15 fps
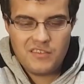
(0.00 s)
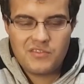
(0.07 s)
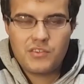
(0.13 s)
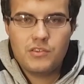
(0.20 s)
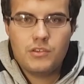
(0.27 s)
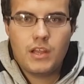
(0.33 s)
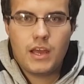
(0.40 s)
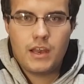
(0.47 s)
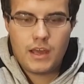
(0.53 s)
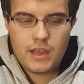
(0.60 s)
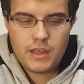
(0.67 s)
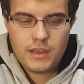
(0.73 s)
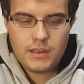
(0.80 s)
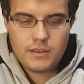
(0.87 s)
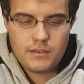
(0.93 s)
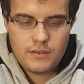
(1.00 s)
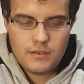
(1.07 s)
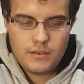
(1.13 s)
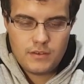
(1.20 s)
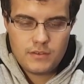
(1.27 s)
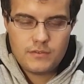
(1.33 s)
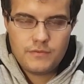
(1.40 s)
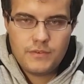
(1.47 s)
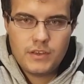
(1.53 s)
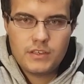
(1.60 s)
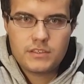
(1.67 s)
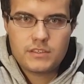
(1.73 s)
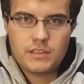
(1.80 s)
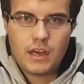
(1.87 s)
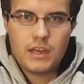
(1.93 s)
of cool, I like it. It
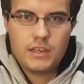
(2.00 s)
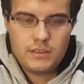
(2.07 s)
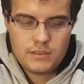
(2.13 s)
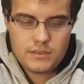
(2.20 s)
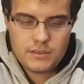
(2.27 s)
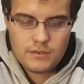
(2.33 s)
feels nice.